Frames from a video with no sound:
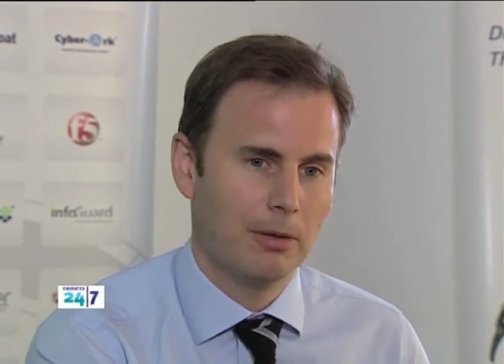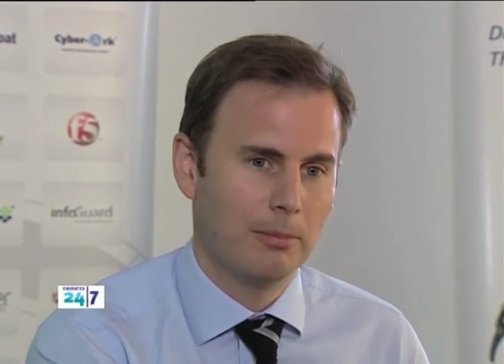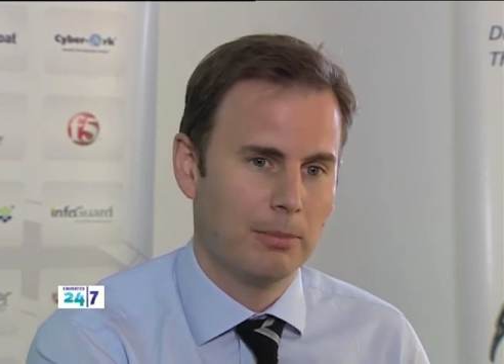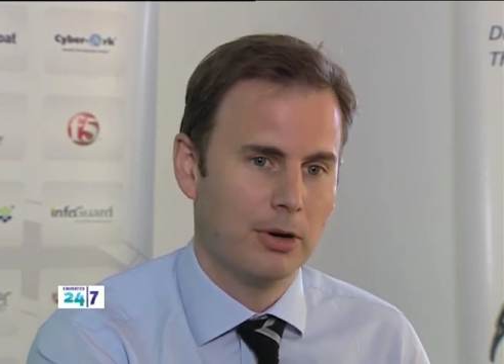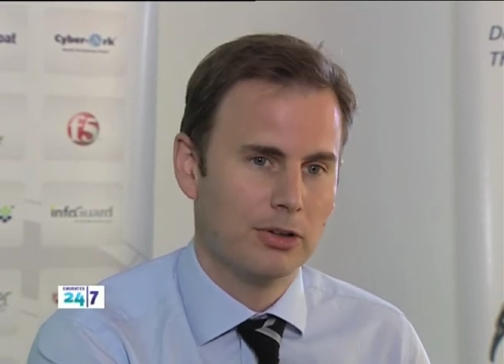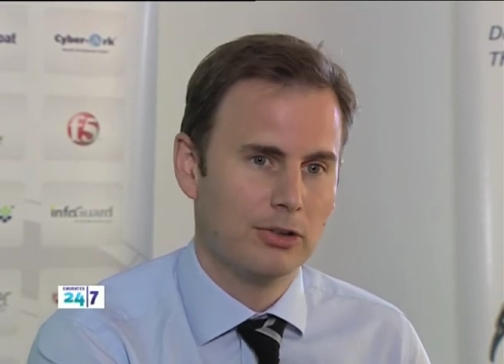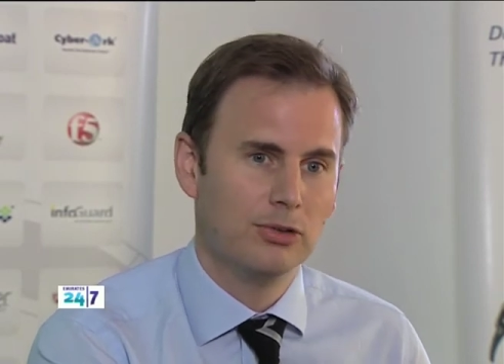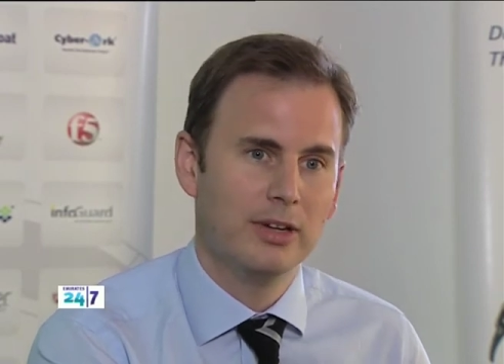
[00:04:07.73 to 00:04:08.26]

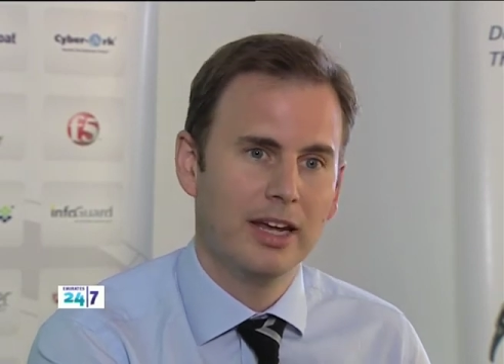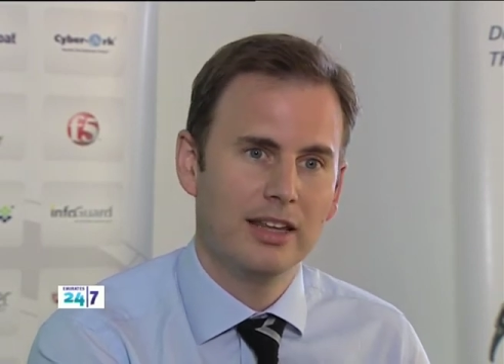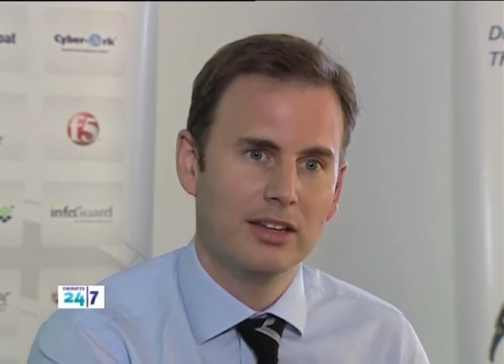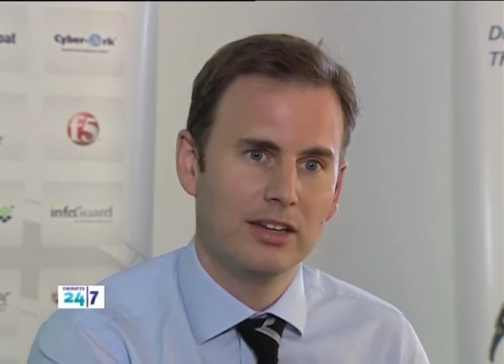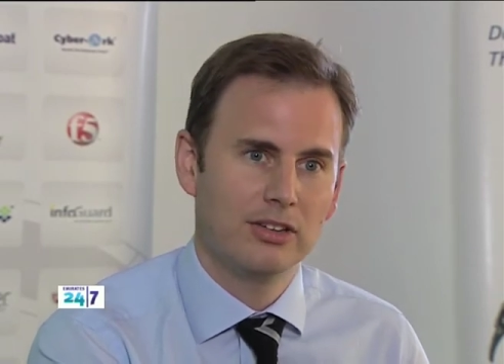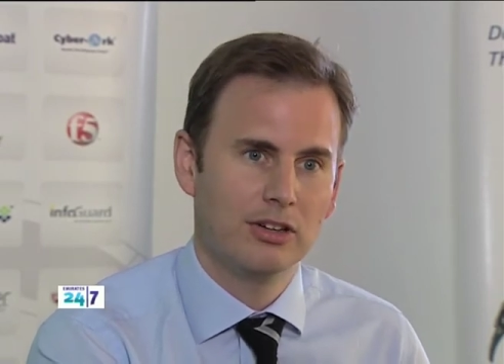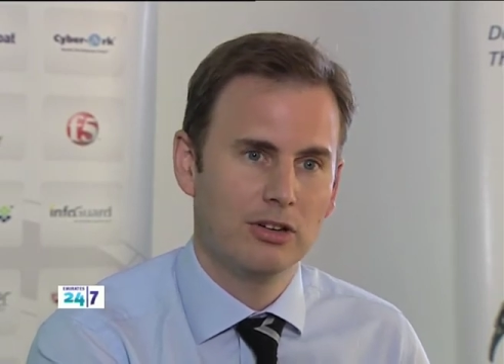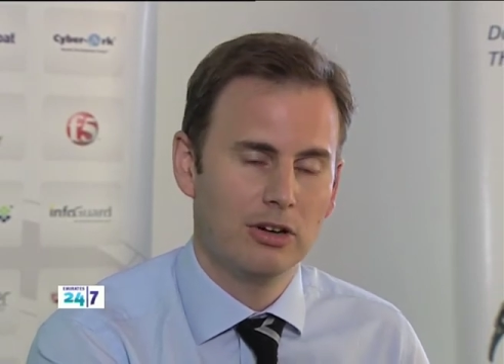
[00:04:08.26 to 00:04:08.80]
But today
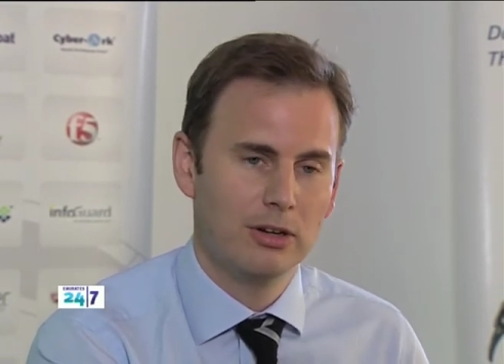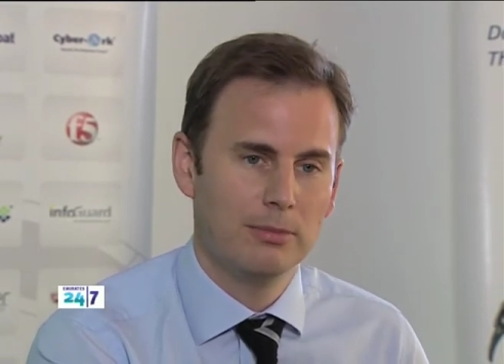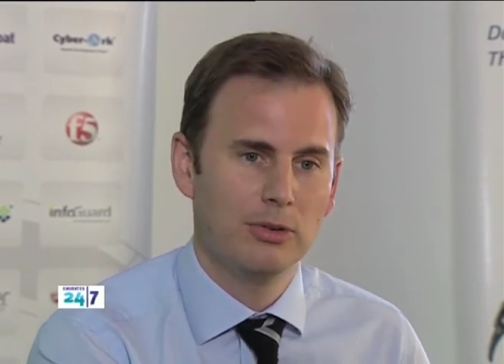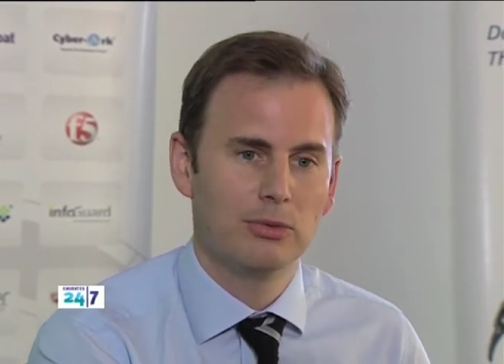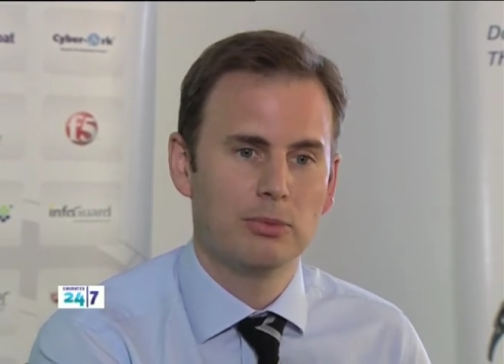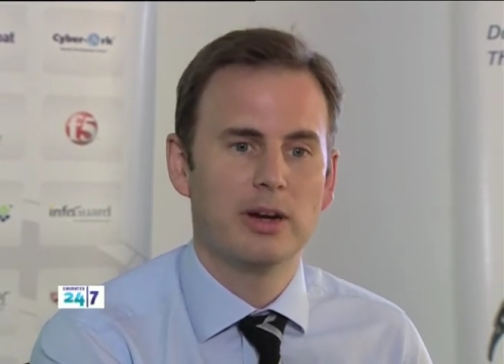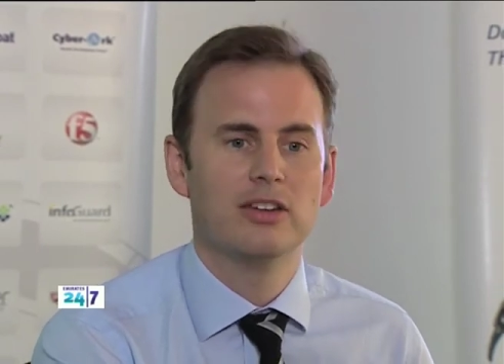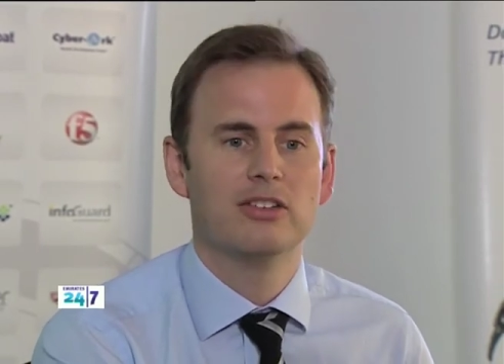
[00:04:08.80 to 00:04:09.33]
there's
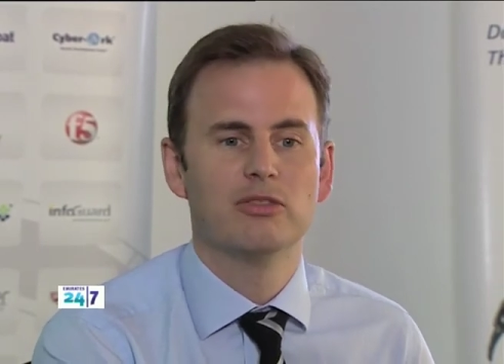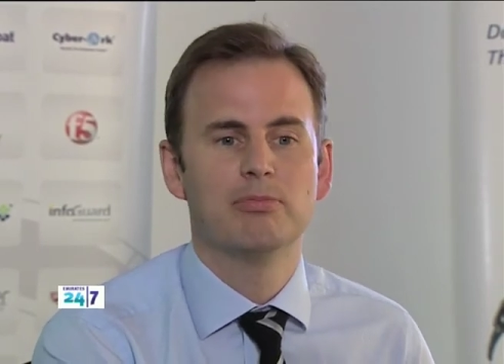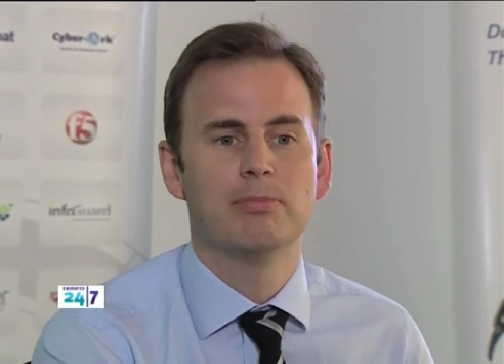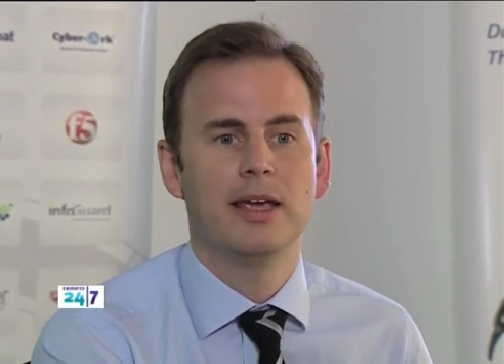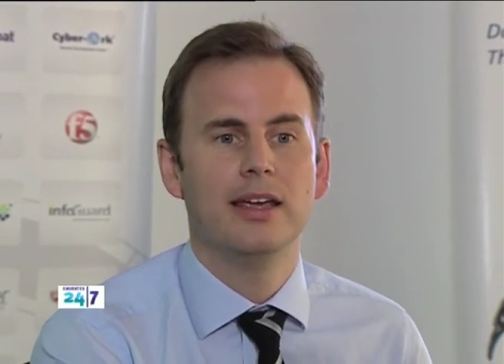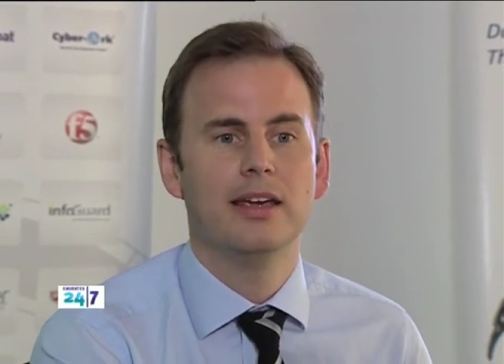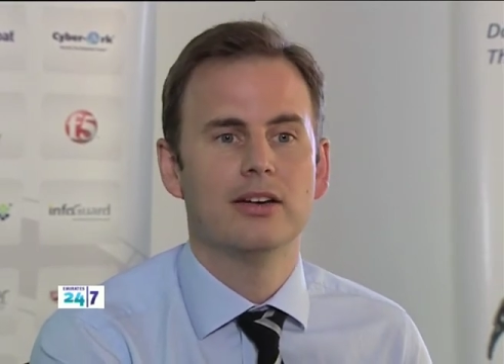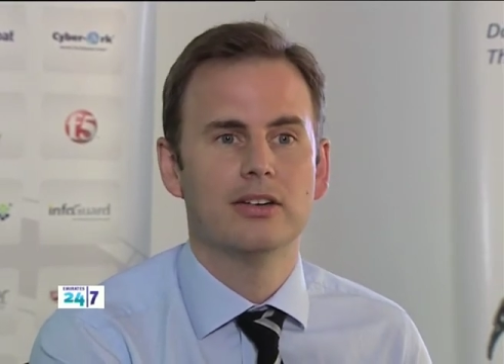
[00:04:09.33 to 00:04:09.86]
anonymous ways of
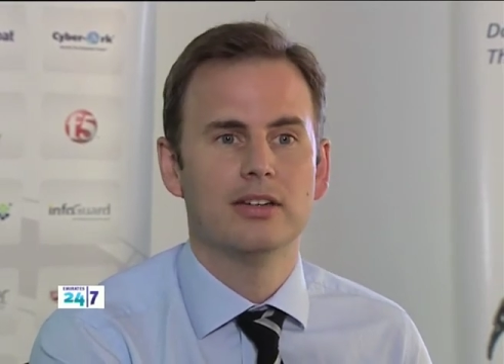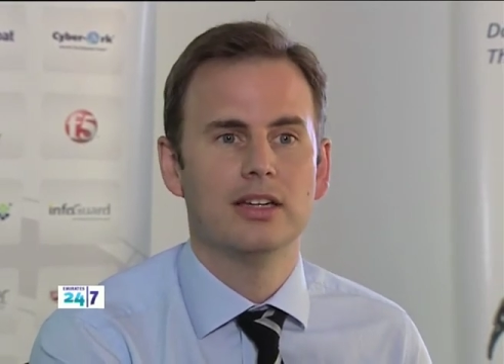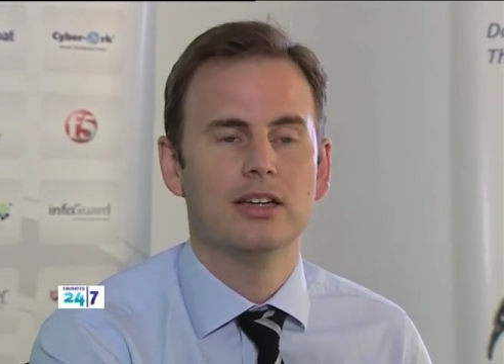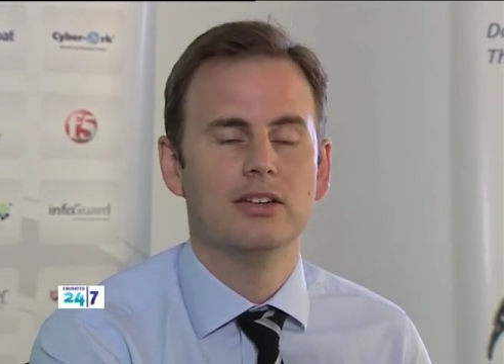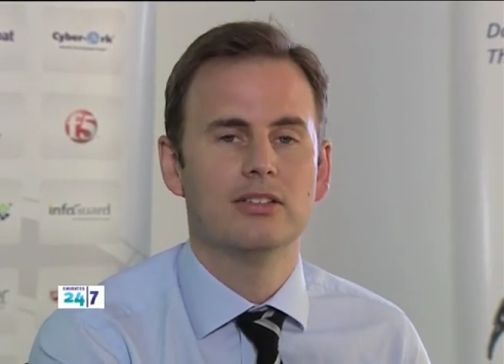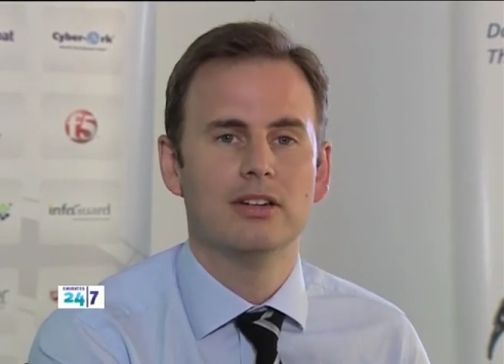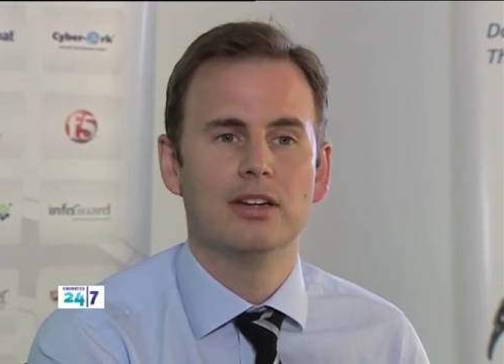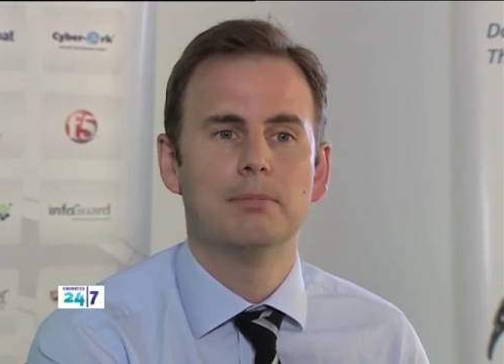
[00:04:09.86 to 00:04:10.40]
paying on the
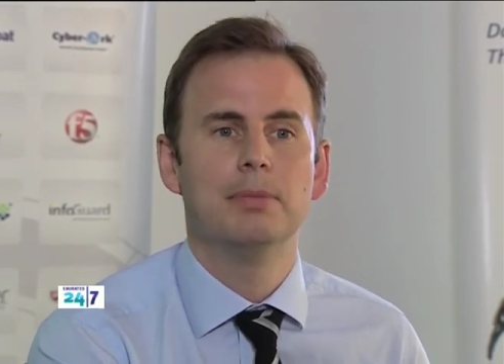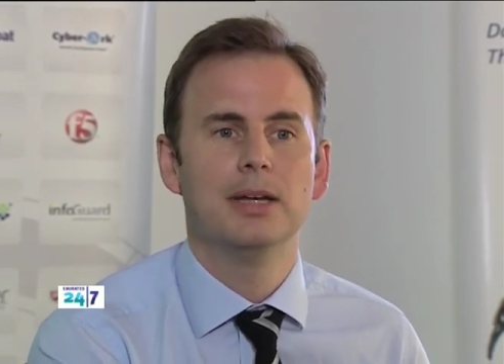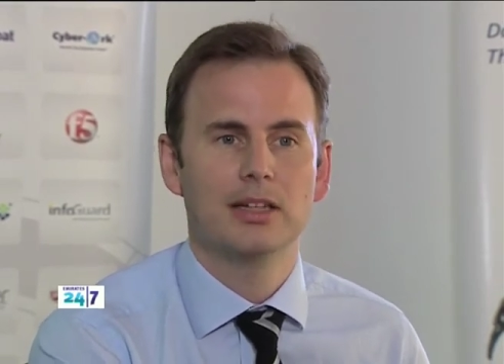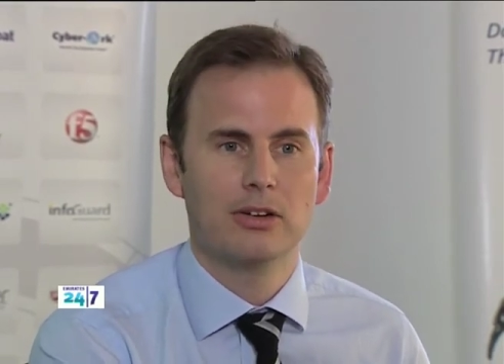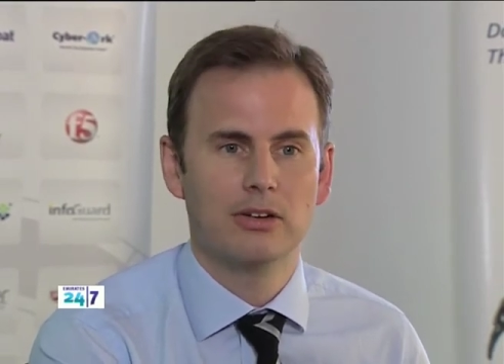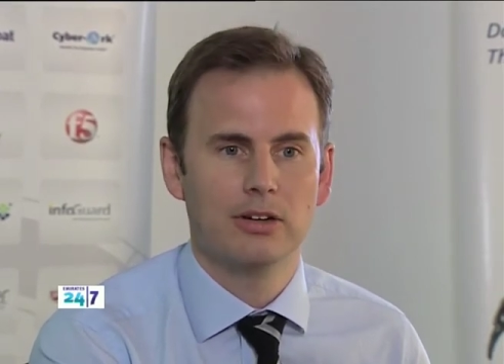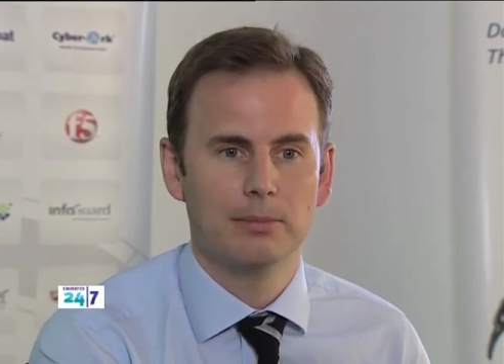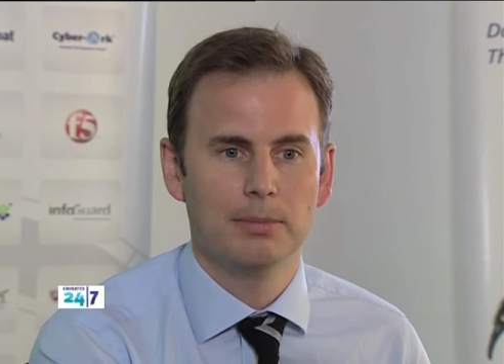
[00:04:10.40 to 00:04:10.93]
internet,
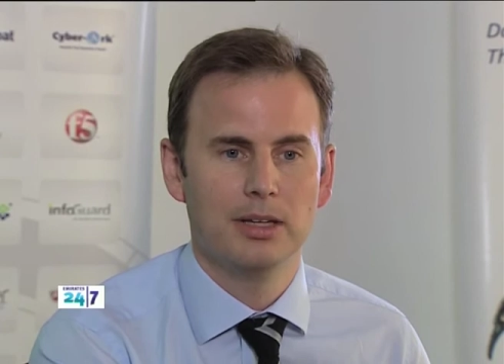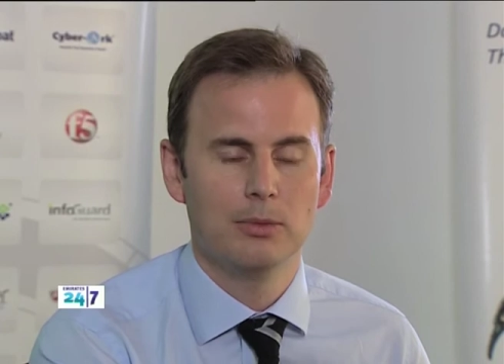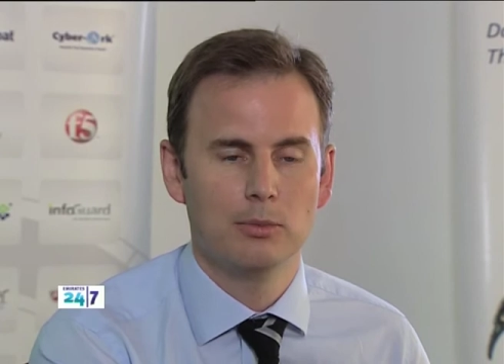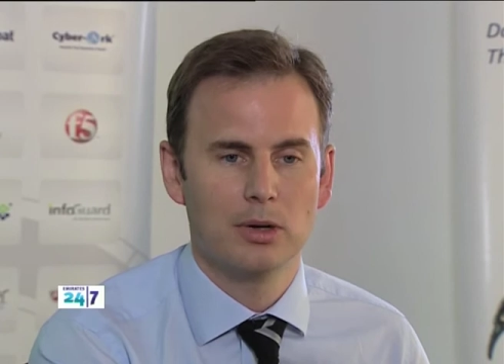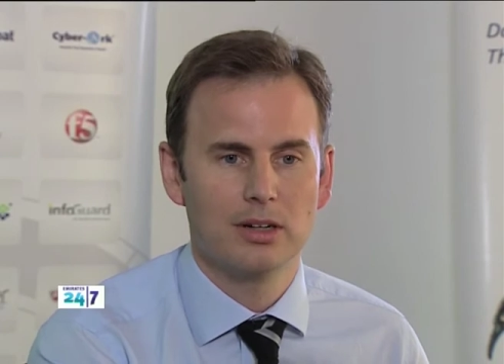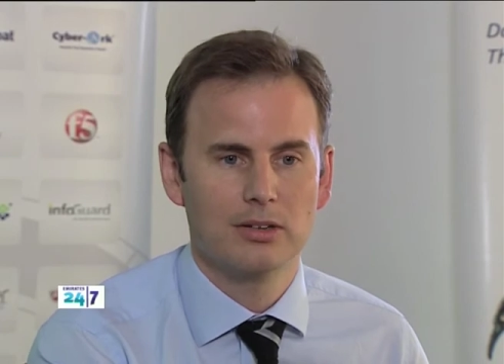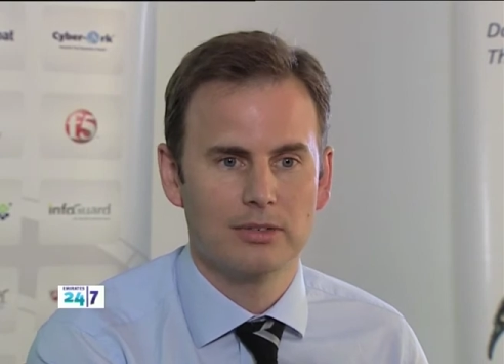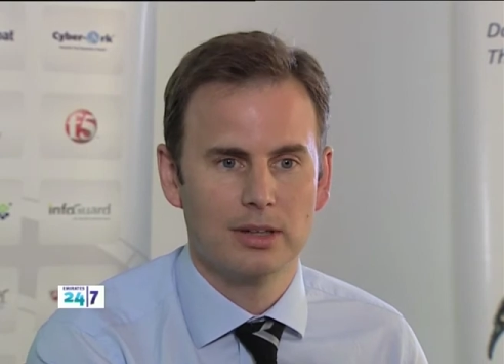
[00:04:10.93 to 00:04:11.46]
Bitcoin being
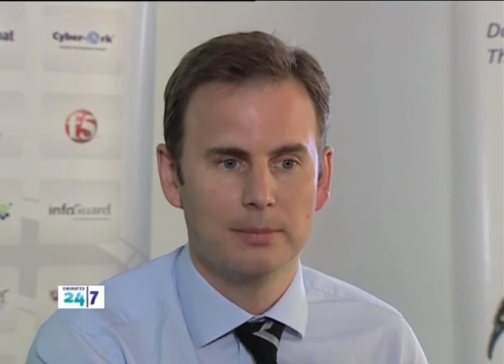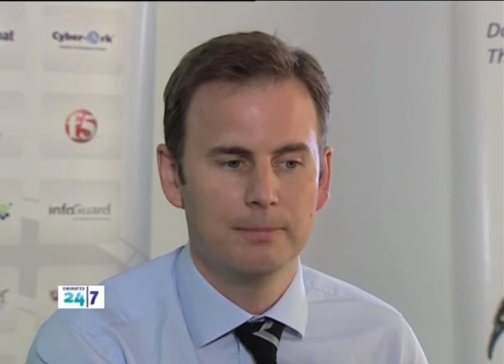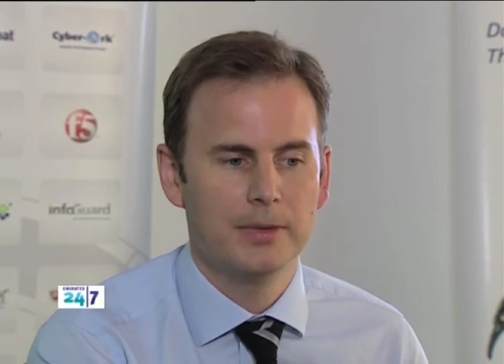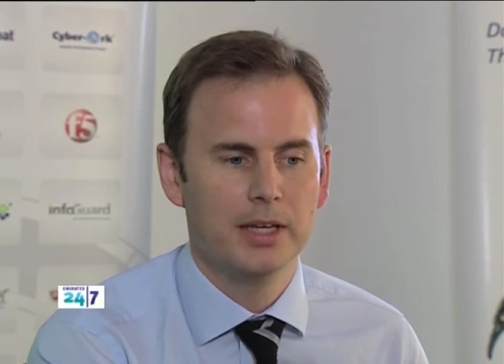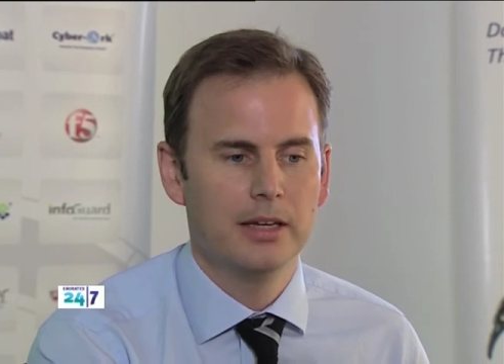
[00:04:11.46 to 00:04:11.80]
one of them,